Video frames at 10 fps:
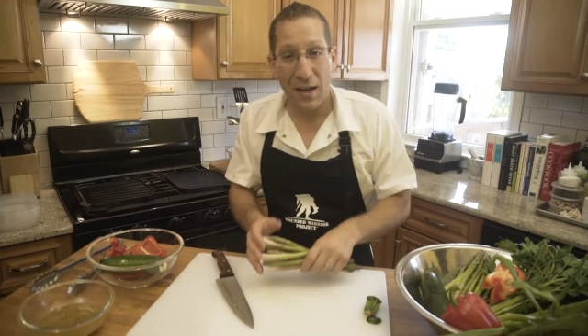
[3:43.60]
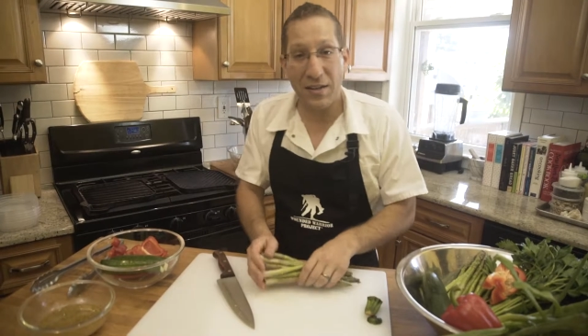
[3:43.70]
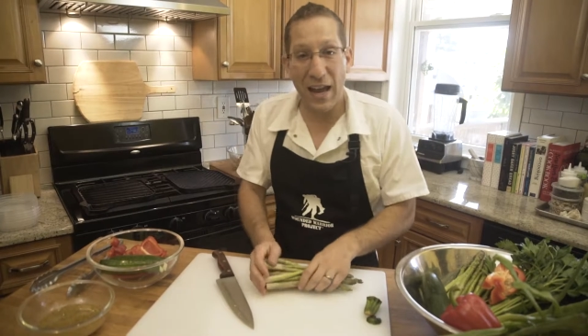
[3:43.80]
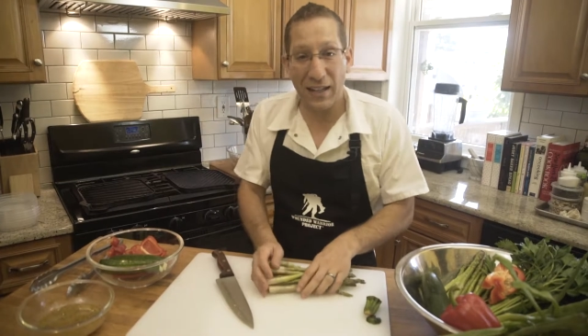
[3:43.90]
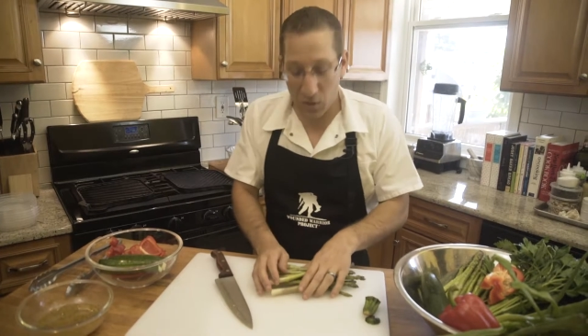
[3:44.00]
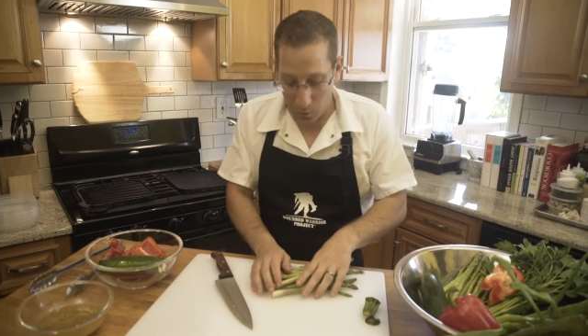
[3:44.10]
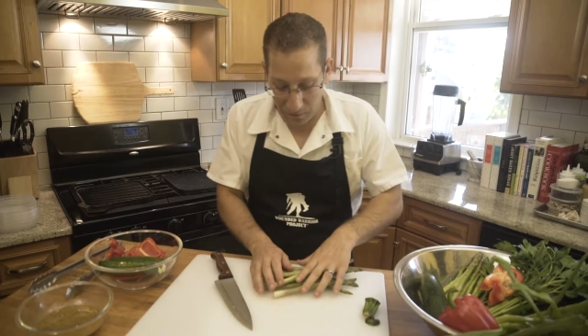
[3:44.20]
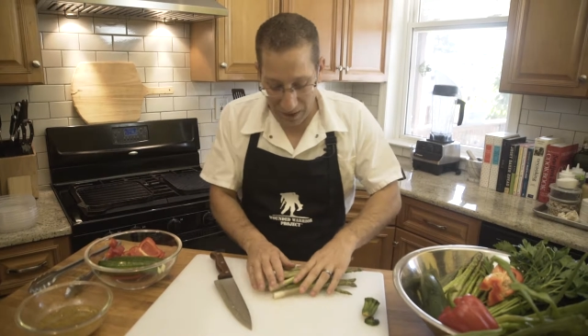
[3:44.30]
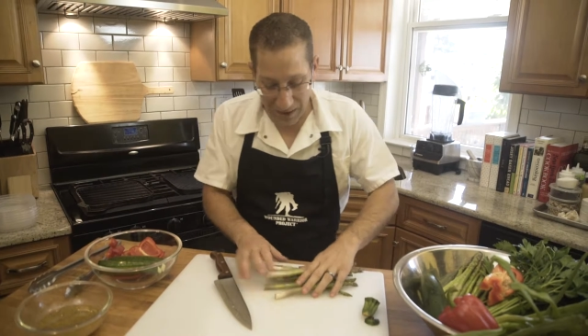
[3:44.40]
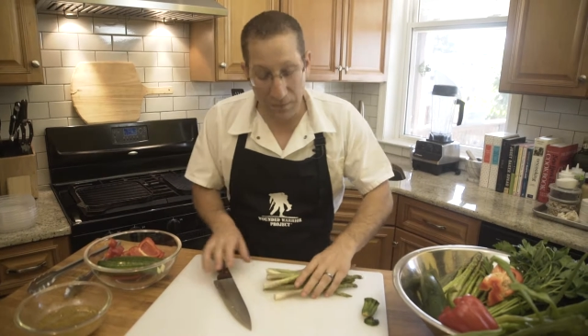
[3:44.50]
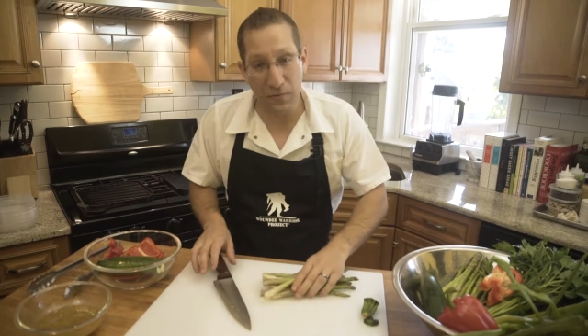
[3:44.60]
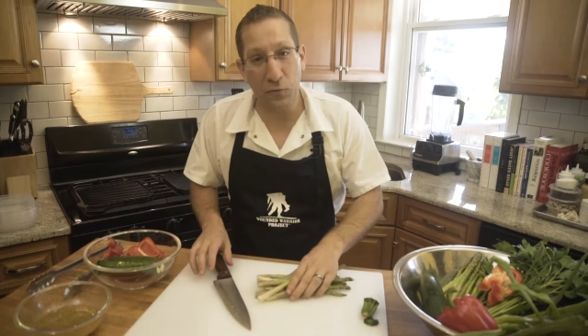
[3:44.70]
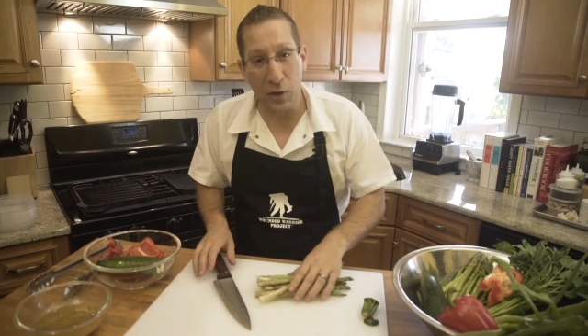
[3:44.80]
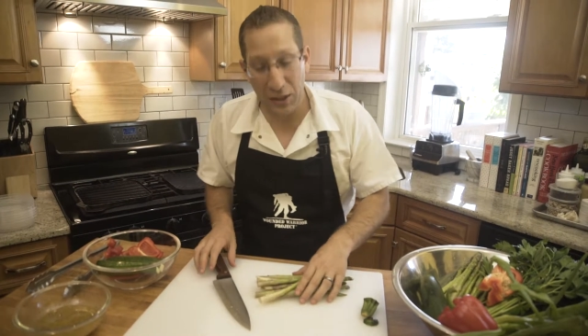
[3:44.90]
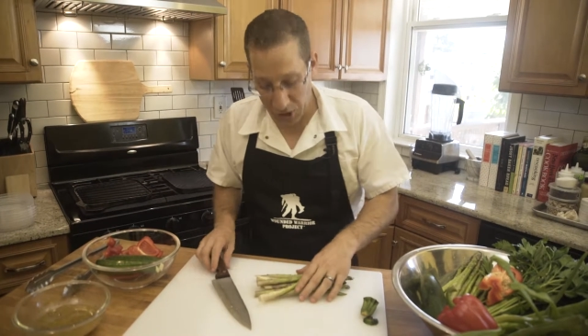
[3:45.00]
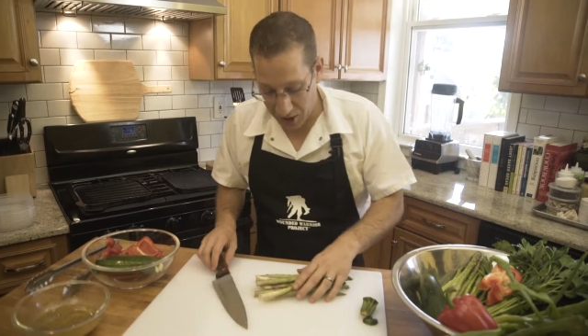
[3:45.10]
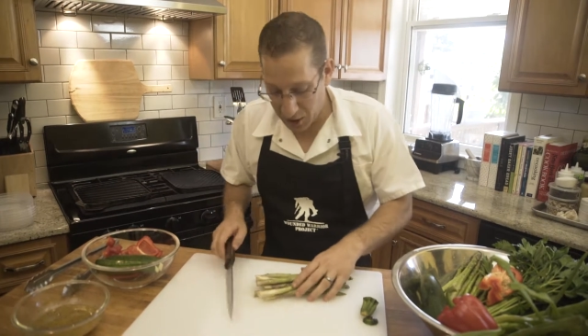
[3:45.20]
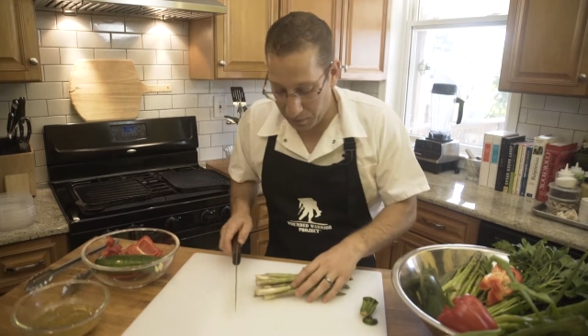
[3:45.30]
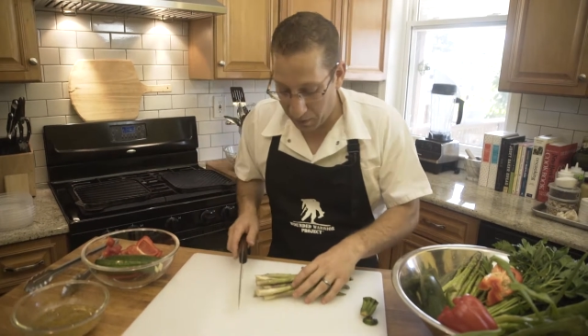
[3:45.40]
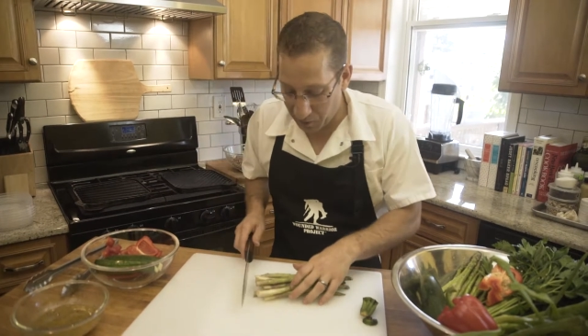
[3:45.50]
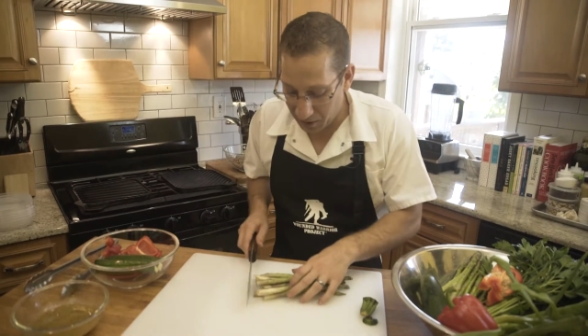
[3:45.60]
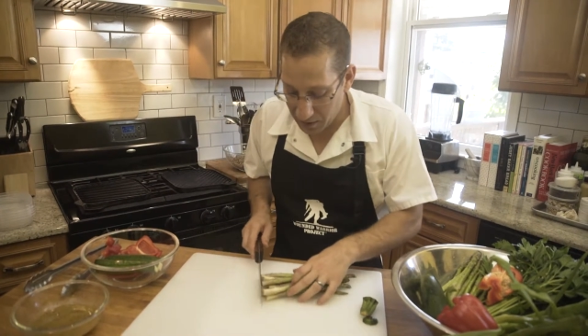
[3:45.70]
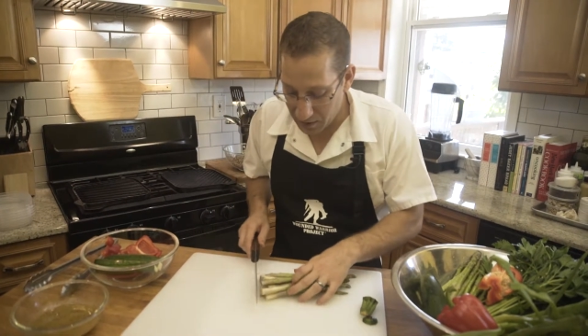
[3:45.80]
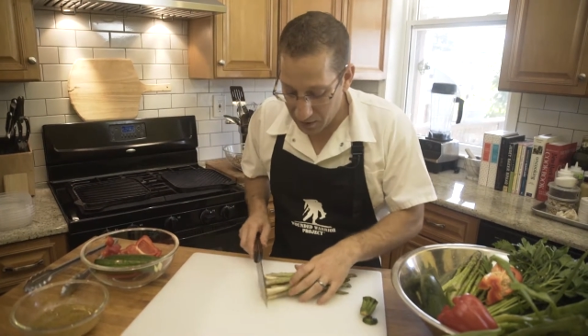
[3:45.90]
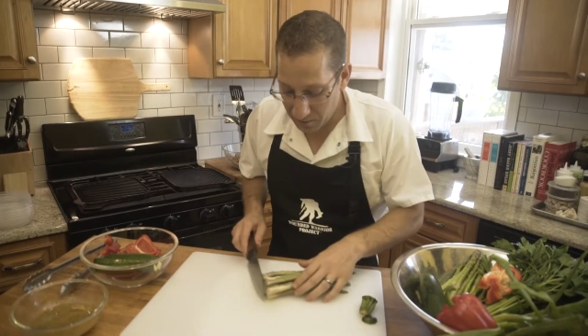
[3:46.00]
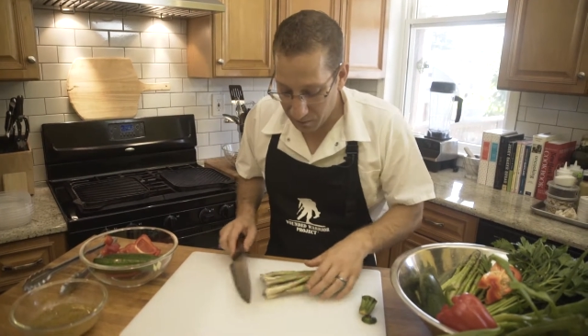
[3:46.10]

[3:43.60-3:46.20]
Next, we've got some fresh asparagus.